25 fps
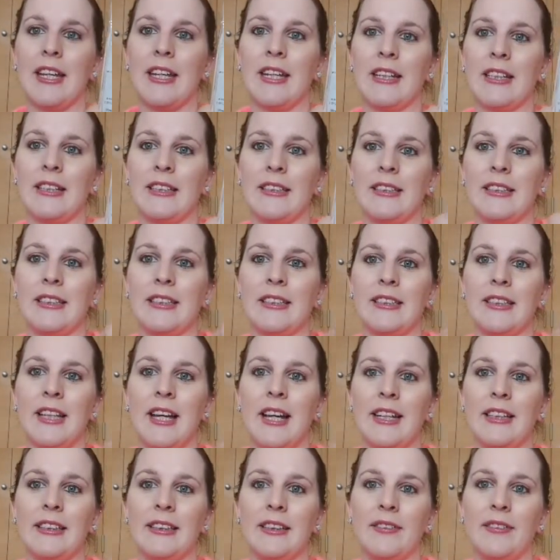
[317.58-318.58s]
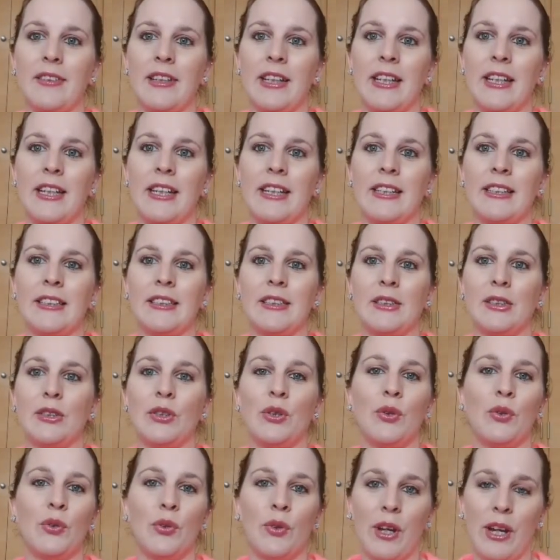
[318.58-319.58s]
is the size of it it's
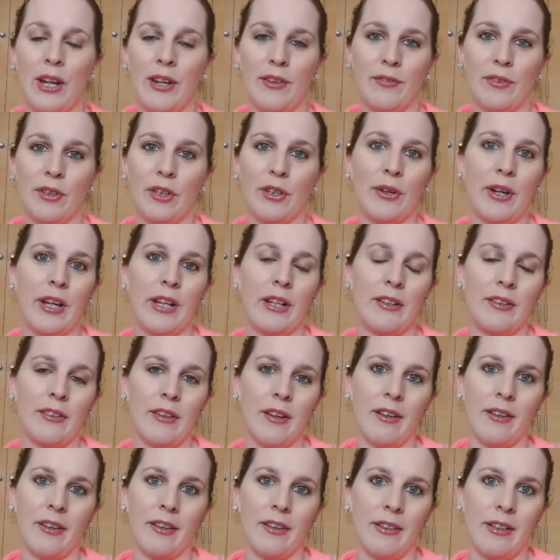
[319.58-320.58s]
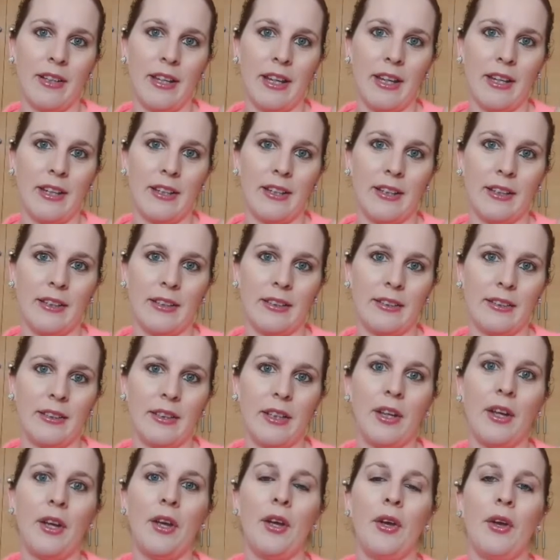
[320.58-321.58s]
great for going on holiday because
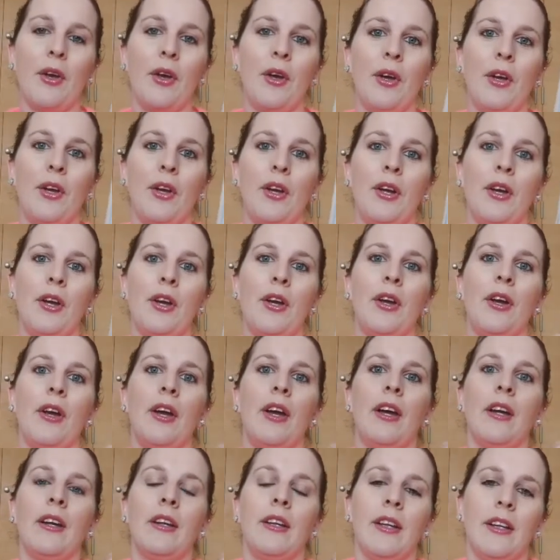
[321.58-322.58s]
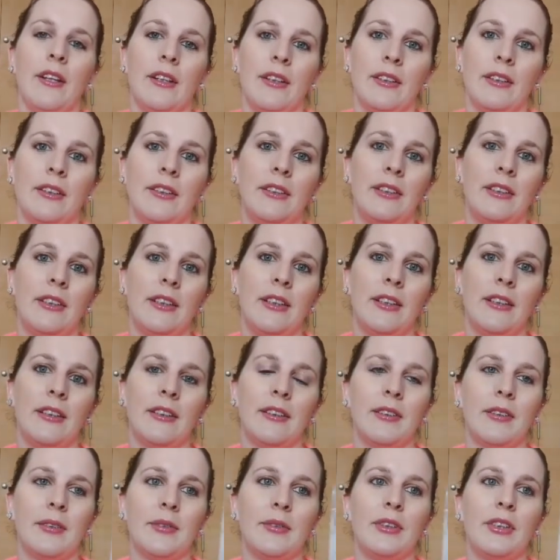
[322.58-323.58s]
girls,
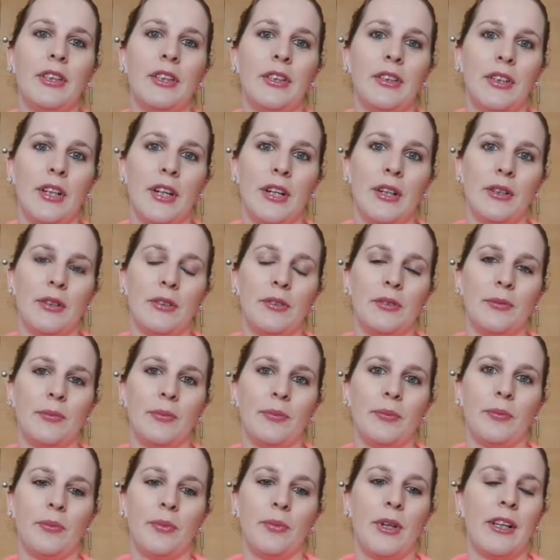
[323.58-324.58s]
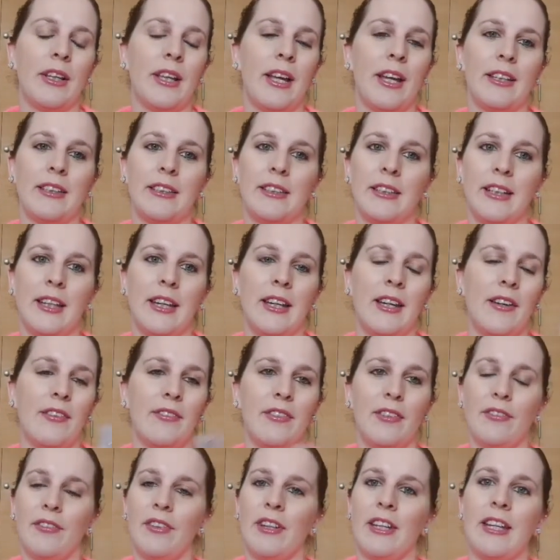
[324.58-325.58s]
you know, we like to get
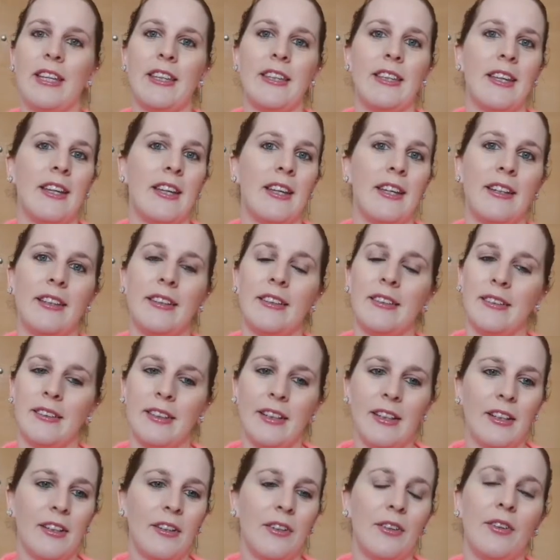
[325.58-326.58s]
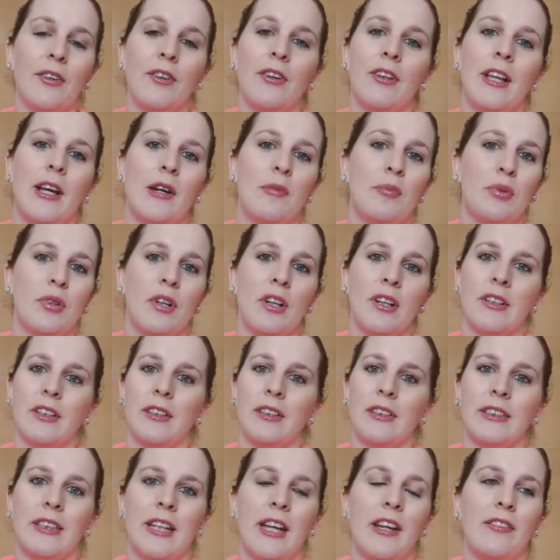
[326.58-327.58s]
everything in there, all our
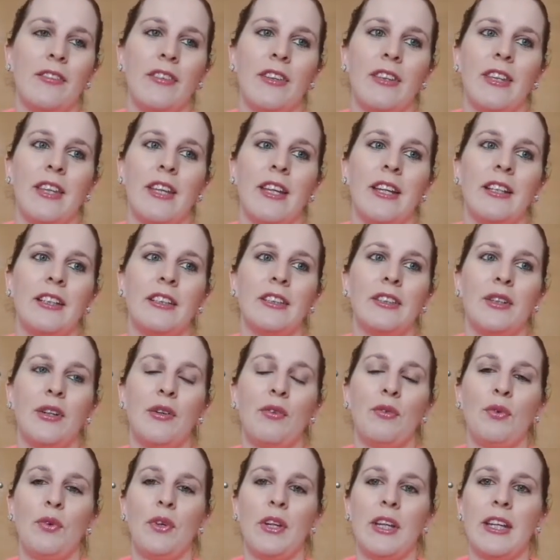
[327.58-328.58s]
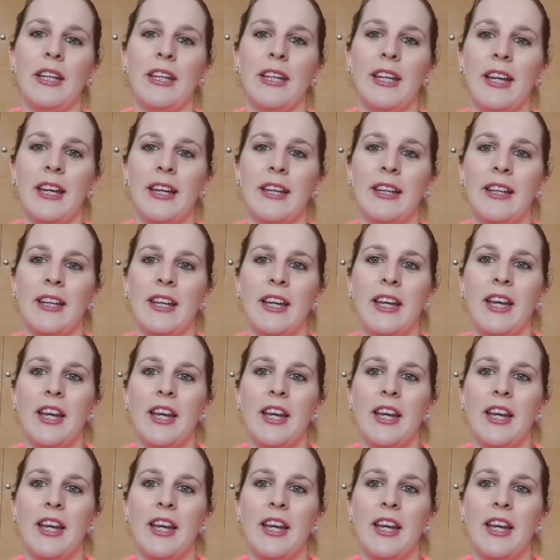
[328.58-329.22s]
products, everything. So if we can get